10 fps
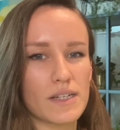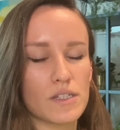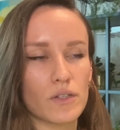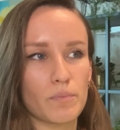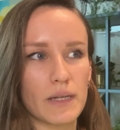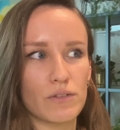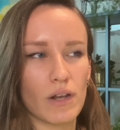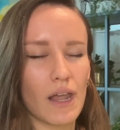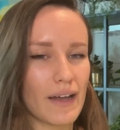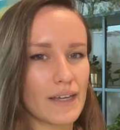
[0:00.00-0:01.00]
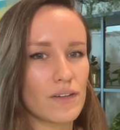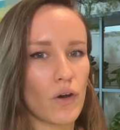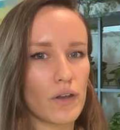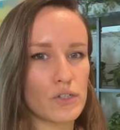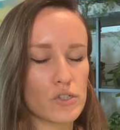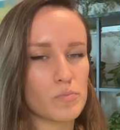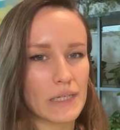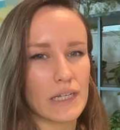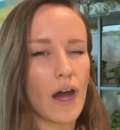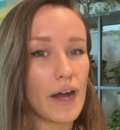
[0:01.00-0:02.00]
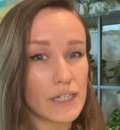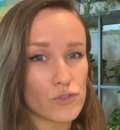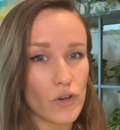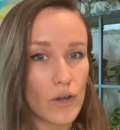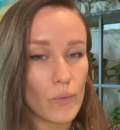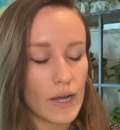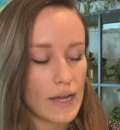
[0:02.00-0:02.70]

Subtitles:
to be reliant on just being hydro.